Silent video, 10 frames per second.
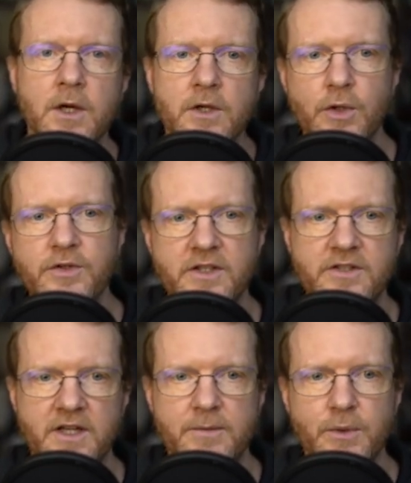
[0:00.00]
Cohn's
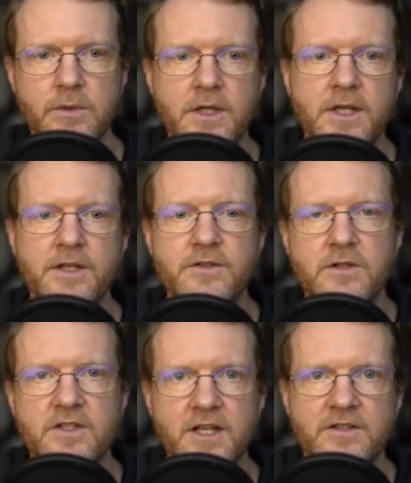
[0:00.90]
example is to
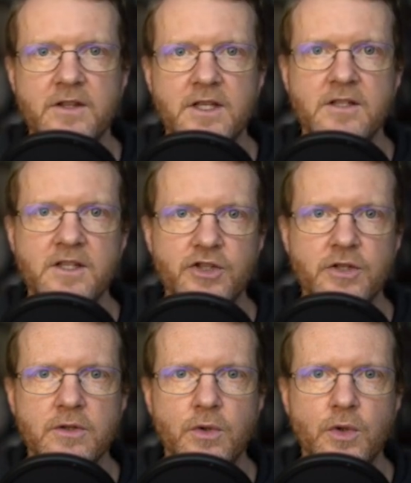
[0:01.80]
test the
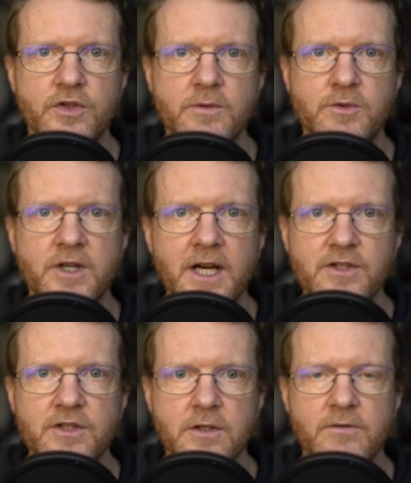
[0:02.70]
addition or
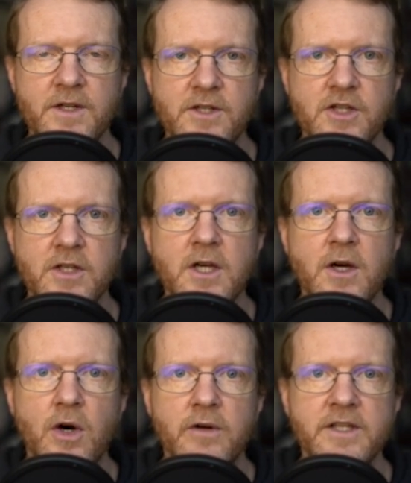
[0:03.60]
subtraction feature
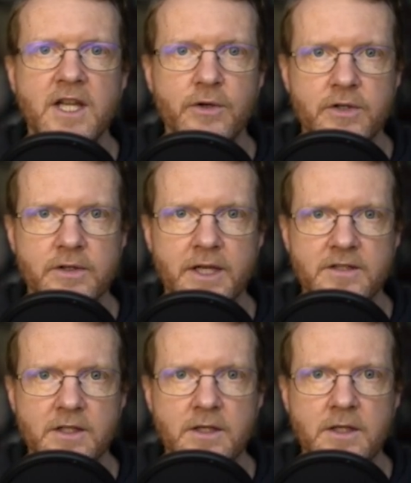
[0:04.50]
of a
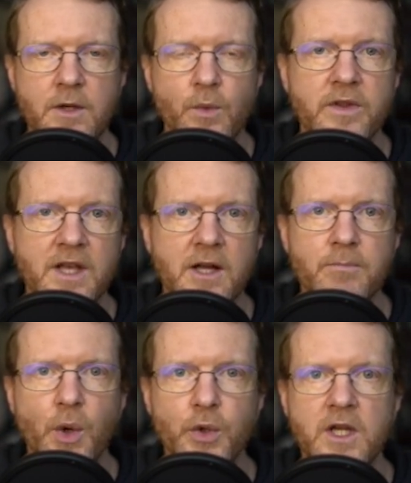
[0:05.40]
calculator without
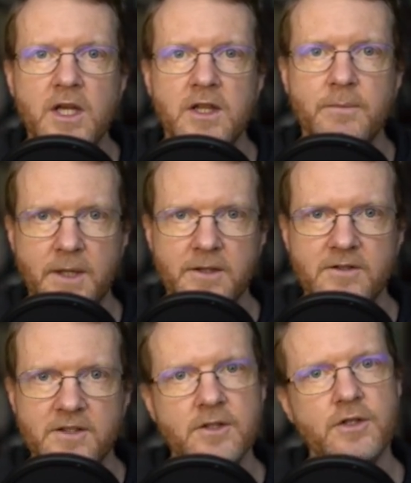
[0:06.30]
poking at the
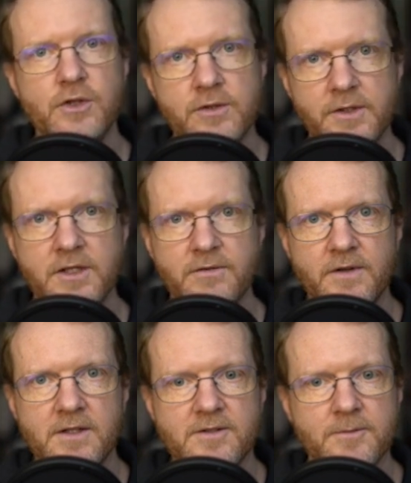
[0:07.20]
buttons in the user
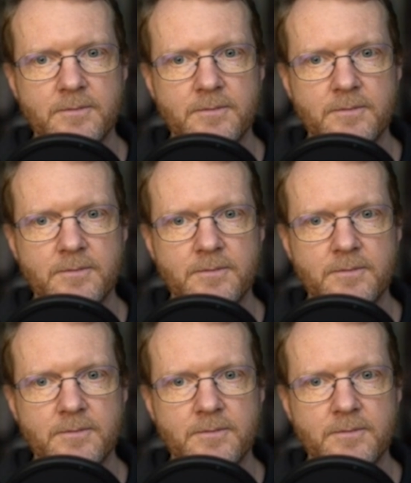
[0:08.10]
interface.